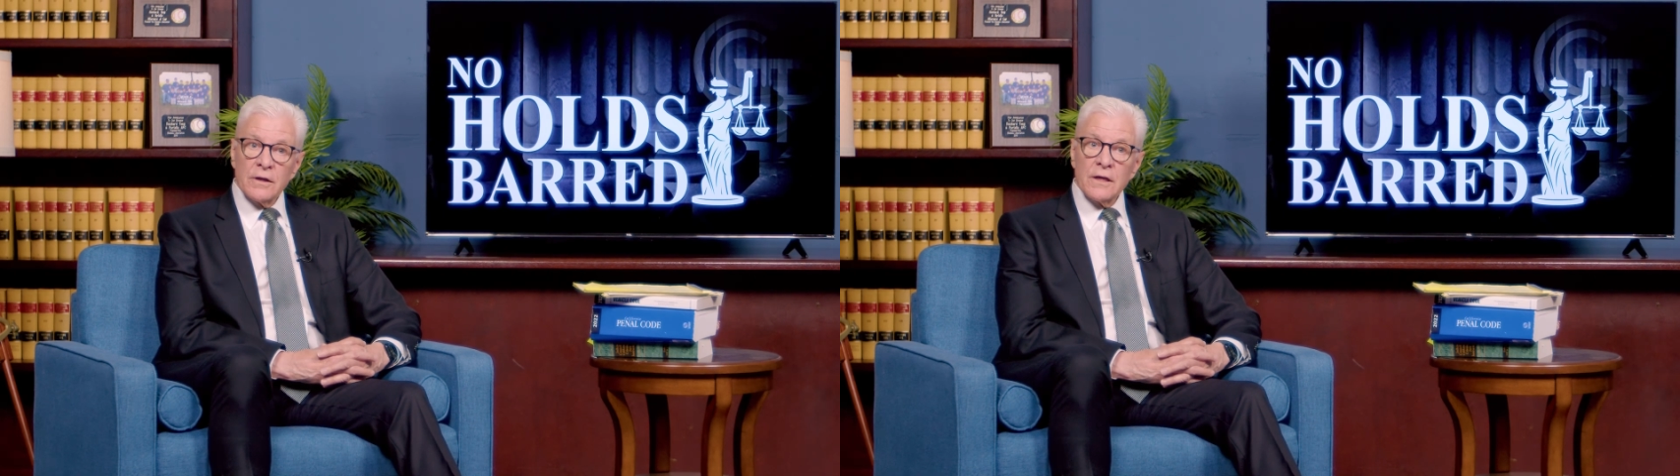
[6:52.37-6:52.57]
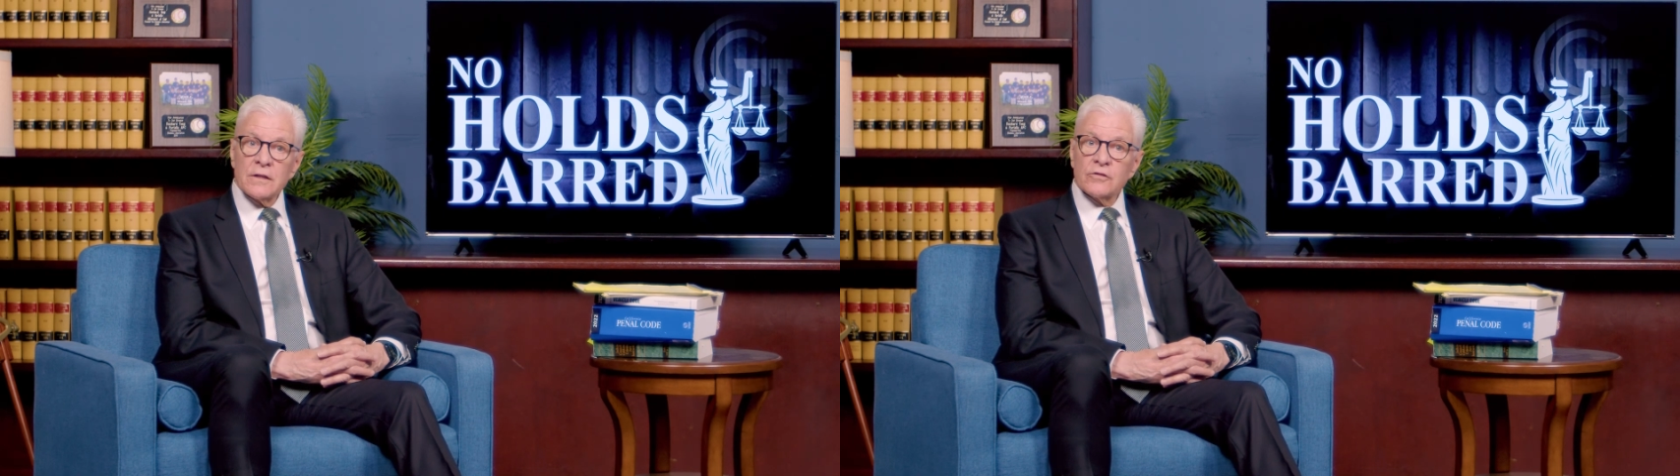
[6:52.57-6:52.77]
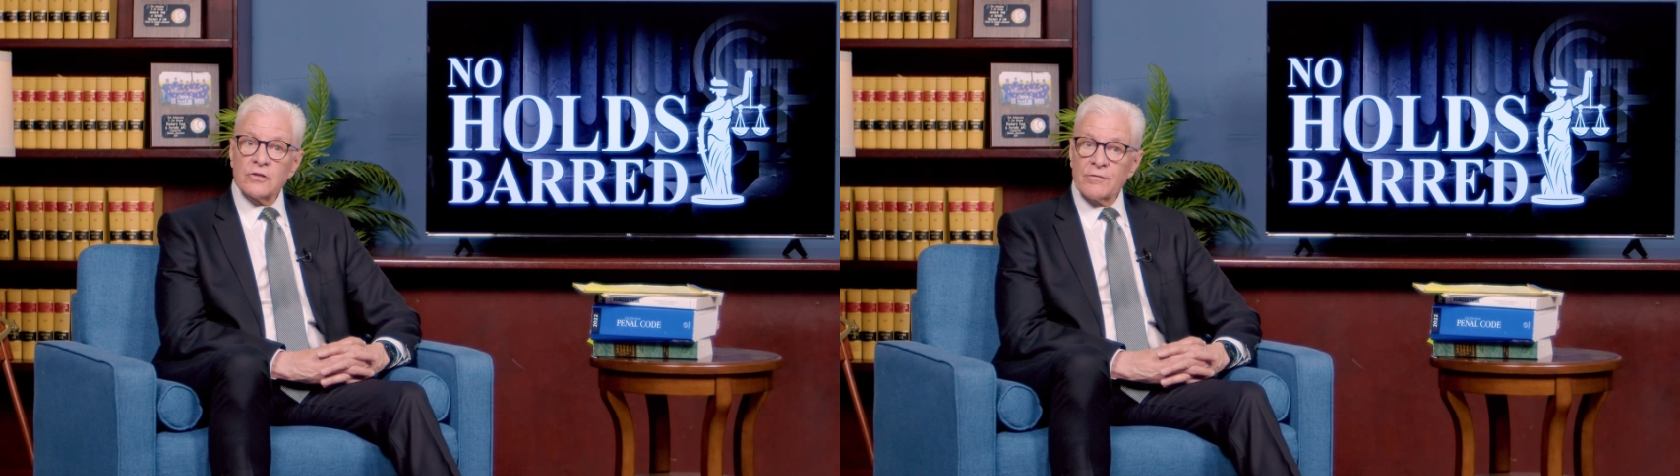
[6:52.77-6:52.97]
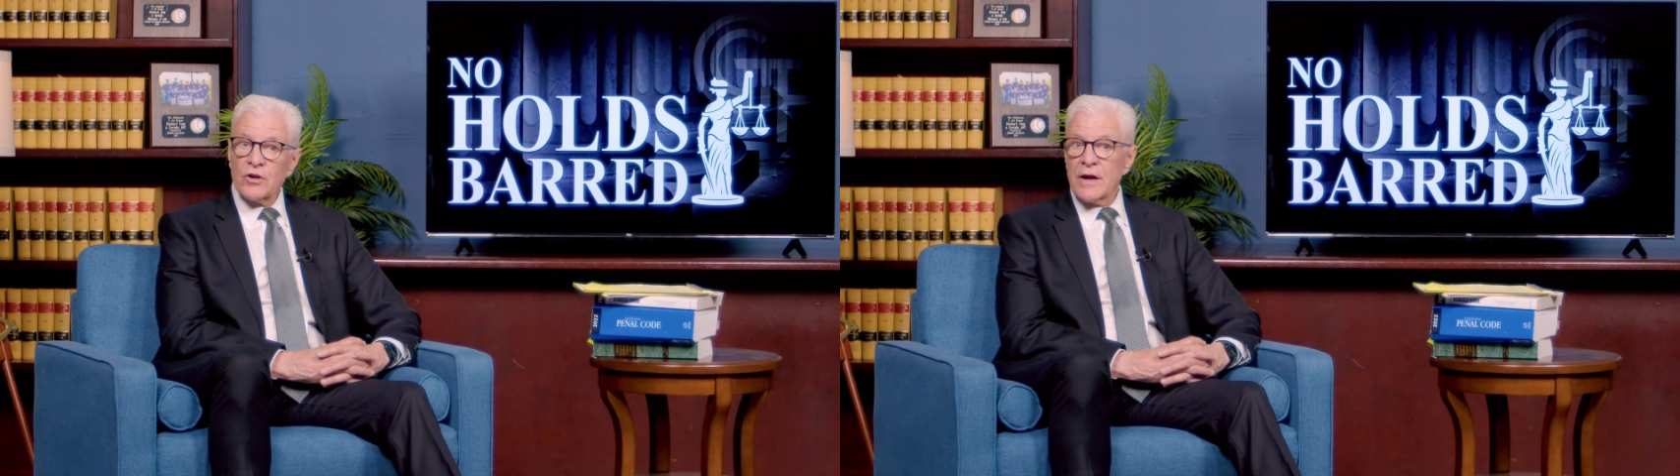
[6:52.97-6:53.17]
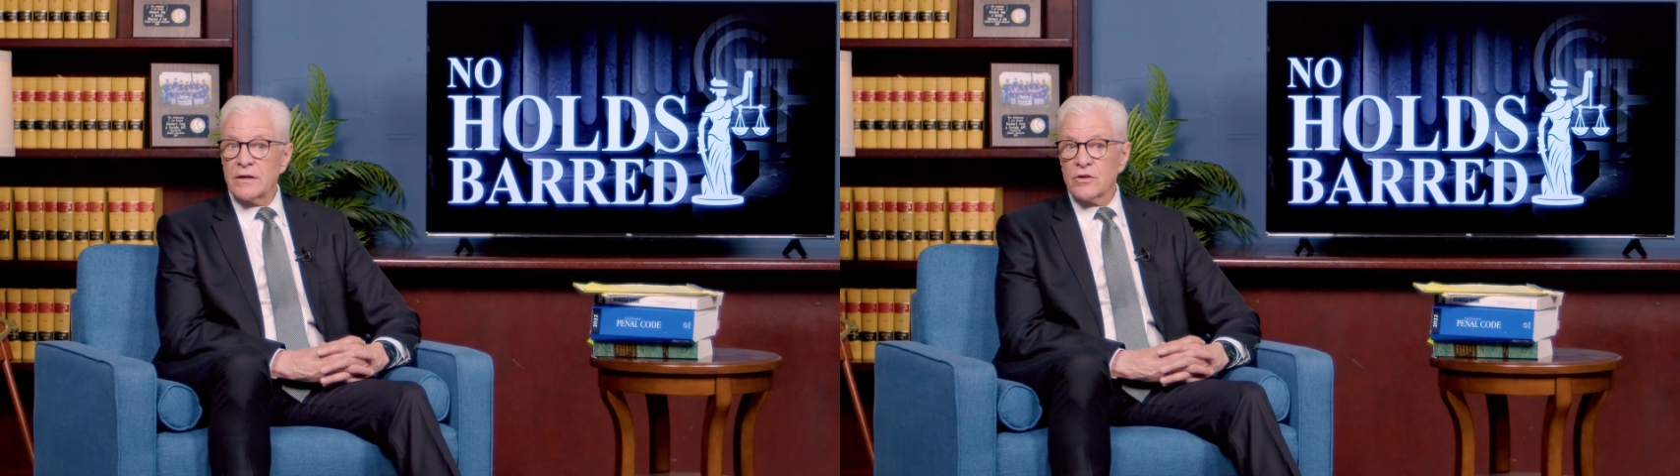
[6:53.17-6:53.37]
in the 7 or
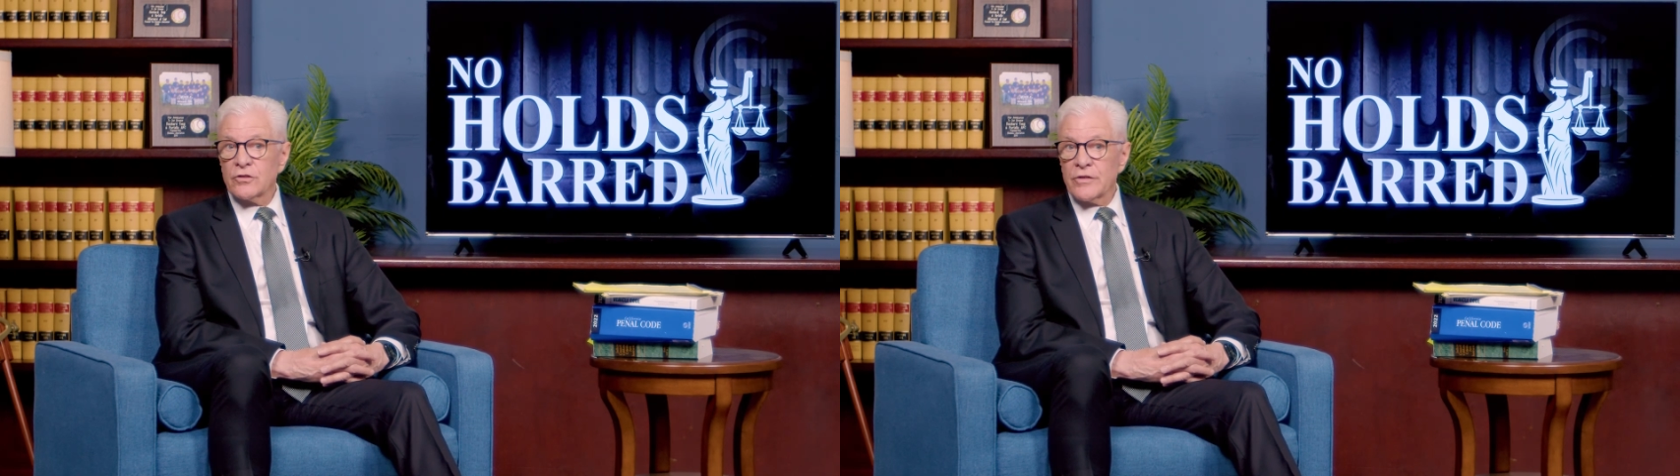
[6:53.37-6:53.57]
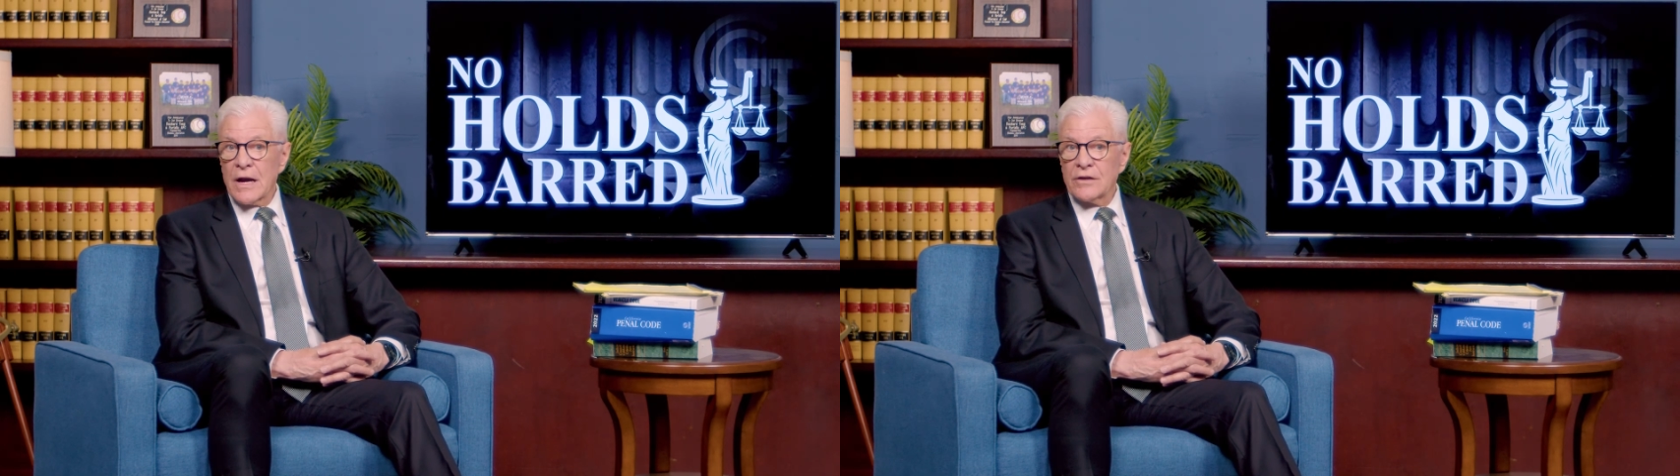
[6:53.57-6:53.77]
8 years that I